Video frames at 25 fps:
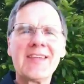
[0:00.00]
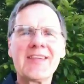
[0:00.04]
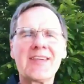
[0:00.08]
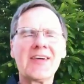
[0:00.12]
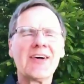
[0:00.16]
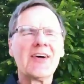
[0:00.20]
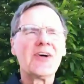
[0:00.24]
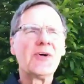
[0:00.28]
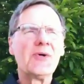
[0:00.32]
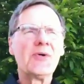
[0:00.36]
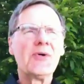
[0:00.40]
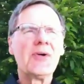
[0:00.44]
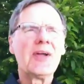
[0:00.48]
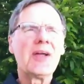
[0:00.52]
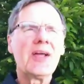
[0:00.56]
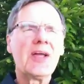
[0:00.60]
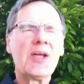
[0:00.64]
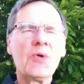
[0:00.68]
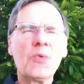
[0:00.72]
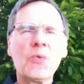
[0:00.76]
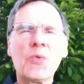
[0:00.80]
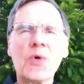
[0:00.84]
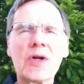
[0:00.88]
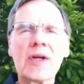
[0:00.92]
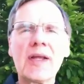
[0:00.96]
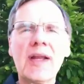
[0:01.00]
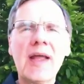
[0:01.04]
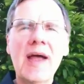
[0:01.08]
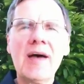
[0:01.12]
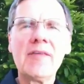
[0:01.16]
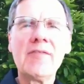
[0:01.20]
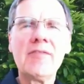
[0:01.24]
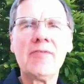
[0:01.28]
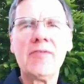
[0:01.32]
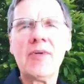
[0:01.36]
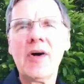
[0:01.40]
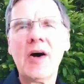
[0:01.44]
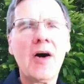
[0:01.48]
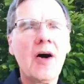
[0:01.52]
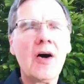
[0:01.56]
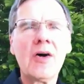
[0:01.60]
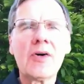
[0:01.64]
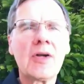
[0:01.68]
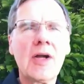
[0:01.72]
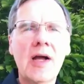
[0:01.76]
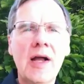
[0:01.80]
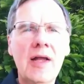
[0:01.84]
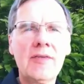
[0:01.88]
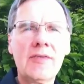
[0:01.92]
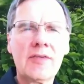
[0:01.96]
So we're going to have all
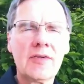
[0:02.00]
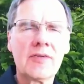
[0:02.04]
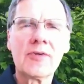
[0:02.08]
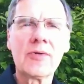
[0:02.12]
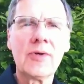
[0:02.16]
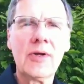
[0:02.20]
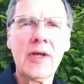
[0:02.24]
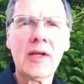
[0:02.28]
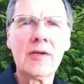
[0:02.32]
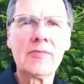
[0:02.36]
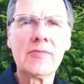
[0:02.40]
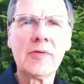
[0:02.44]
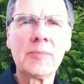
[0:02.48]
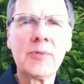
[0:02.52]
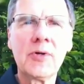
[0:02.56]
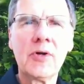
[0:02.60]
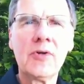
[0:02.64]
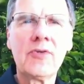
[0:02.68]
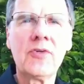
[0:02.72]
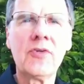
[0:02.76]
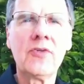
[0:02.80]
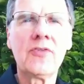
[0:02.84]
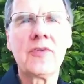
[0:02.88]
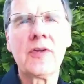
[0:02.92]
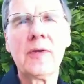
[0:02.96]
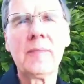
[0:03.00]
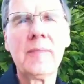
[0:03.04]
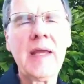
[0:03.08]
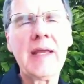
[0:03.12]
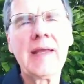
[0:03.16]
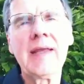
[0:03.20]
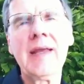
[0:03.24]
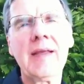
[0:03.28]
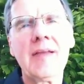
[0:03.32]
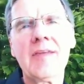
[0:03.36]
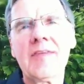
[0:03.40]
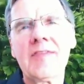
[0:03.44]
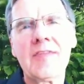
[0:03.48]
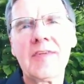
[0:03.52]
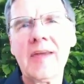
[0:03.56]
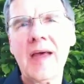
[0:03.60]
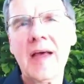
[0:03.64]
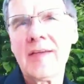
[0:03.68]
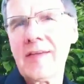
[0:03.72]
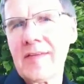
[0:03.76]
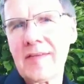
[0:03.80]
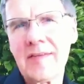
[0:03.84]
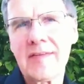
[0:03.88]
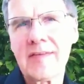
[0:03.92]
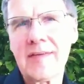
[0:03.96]
kinds of creative approaches to making
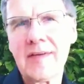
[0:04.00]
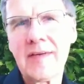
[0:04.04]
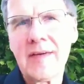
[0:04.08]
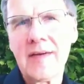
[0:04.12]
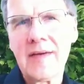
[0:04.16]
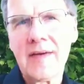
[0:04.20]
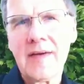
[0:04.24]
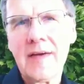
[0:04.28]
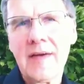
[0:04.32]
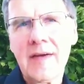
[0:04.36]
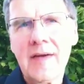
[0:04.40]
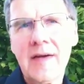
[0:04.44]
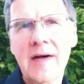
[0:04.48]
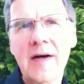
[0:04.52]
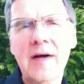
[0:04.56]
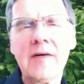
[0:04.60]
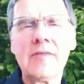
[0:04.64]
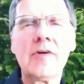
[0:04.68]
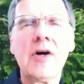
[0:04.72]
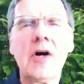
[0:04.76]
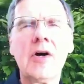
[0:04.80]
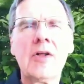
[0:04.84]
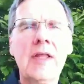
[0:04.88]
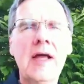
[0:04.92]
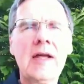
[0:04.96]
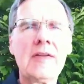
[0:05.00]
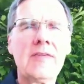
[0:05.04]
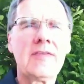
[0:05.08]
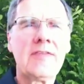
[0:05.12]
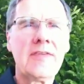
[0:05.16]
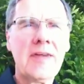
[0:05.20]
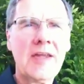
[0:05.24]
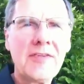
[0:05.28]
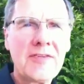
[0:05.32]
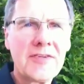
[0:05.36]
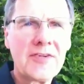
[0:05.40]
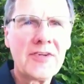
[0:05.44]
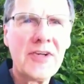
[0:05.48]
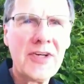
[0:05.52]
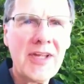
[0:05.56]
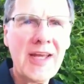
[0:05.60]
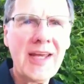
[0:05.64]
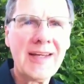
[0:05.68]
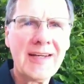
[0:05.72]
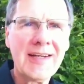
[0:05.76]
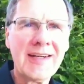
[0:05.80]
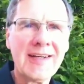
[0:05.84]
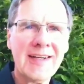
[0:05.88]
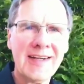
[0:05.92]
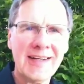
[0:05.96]
sense of all that sensor
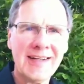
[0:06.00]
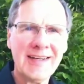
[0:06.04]
data.